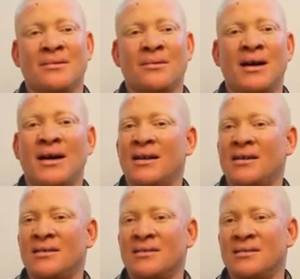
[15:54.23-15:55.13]

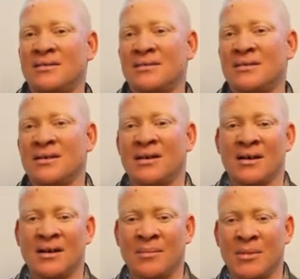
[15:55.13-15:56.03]
while
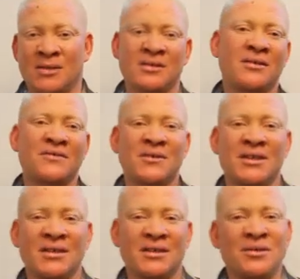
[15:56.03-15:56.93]
a bottle of
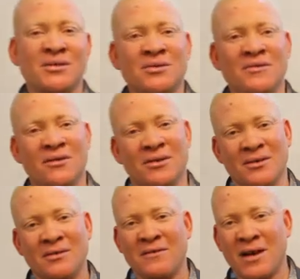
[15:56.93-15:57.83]
drink goes
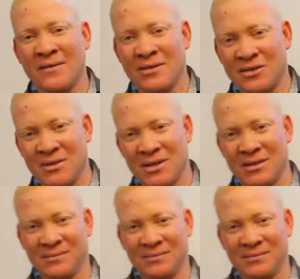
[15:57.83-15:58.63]
for 500.